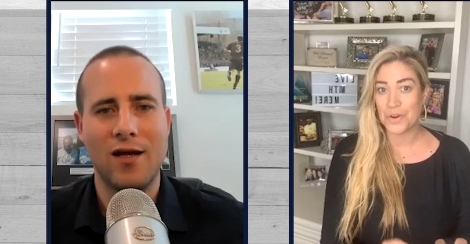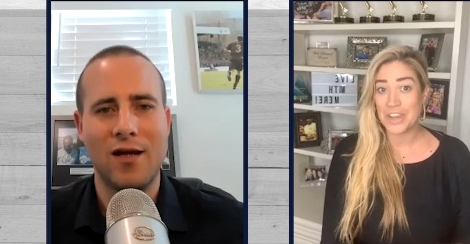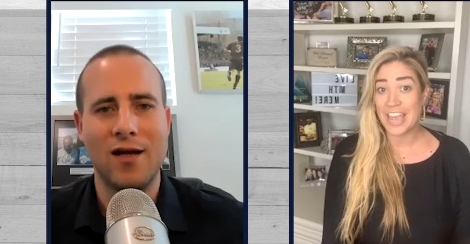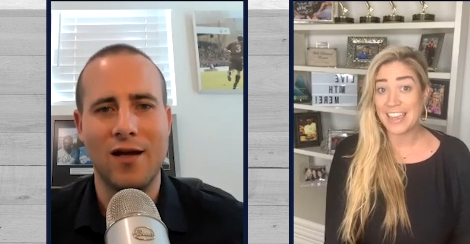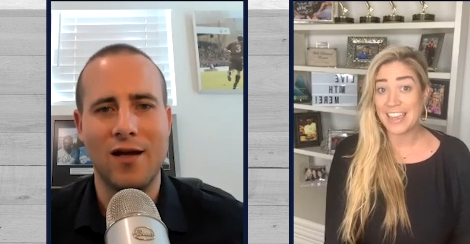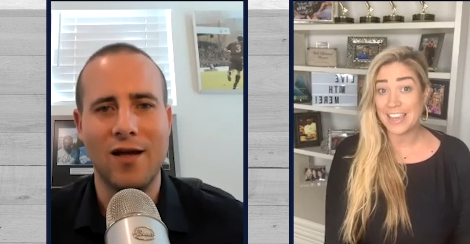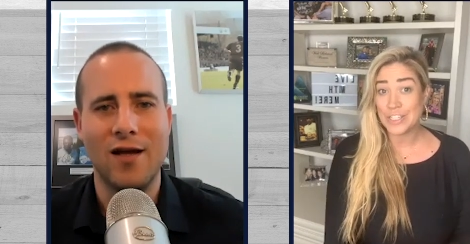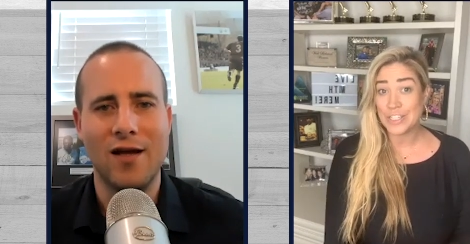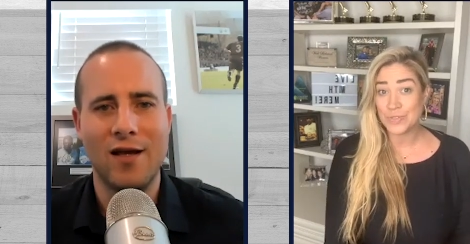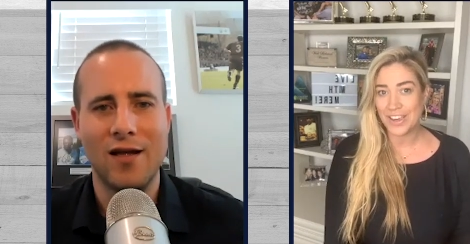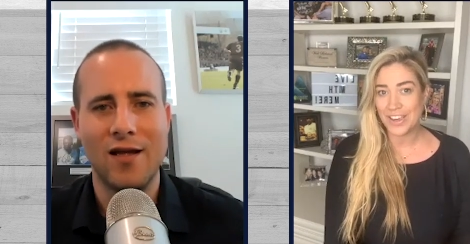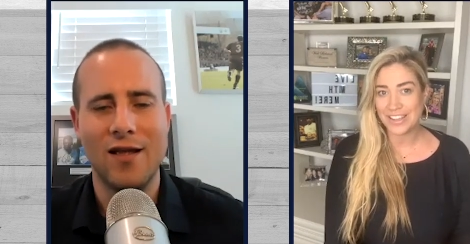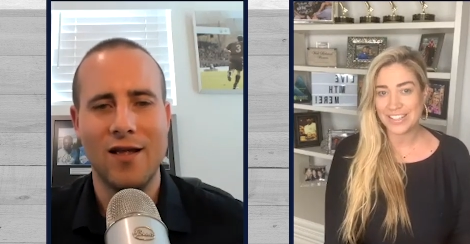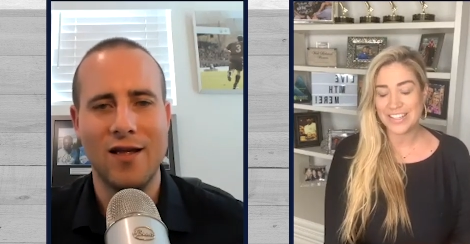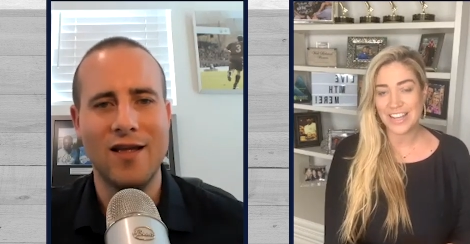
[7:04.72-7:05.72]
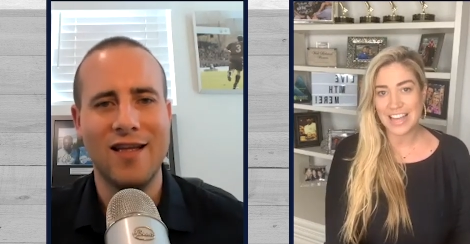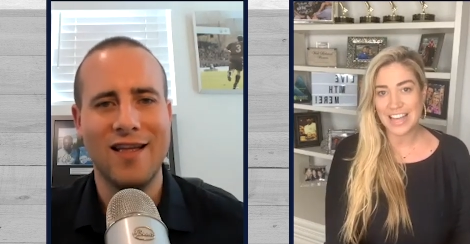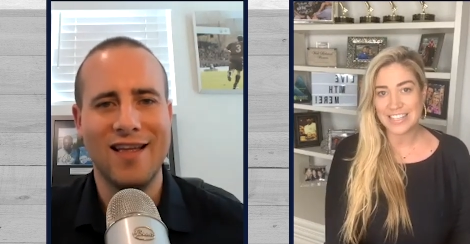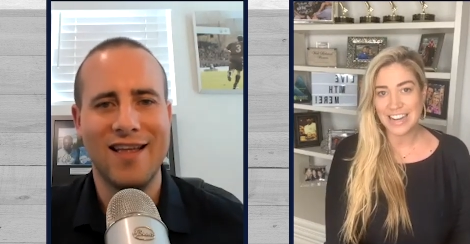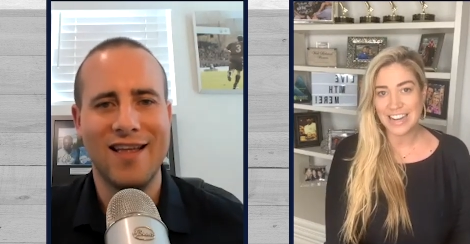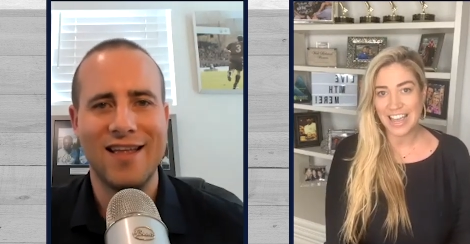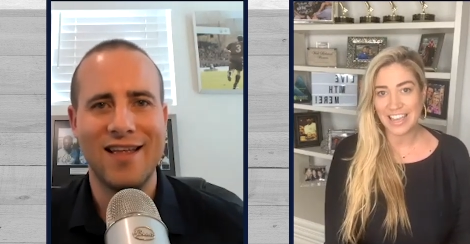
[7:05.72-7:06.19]
Speaker 1: Yankees fans
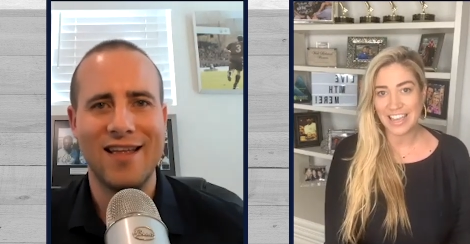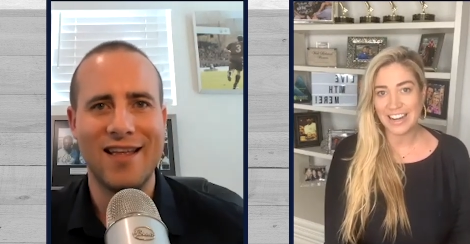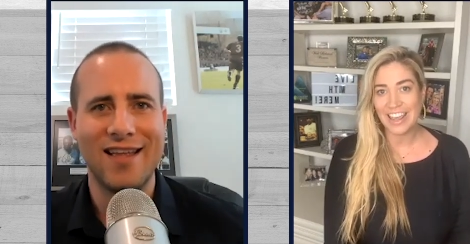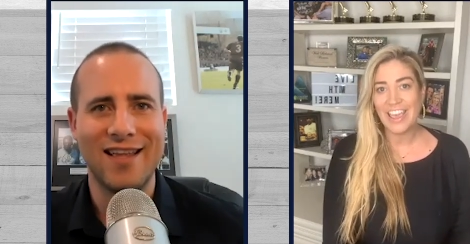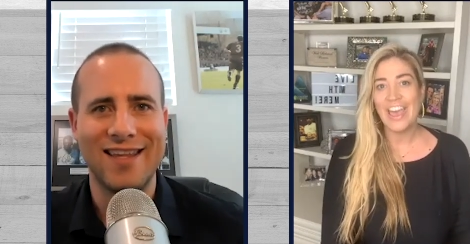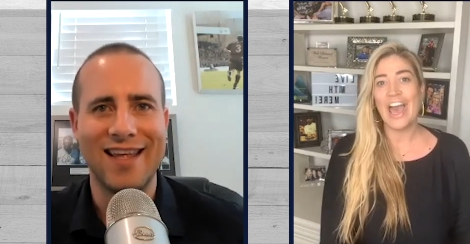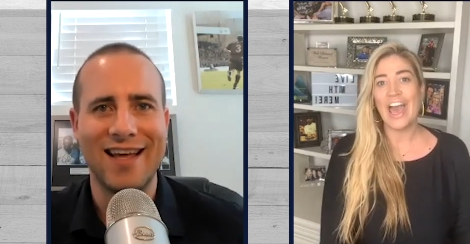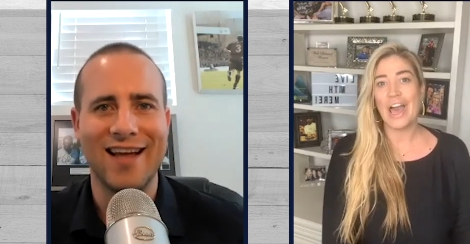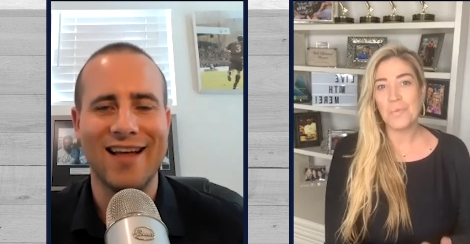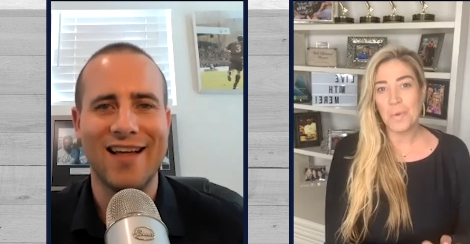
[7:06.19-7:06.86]
last night. Yeah.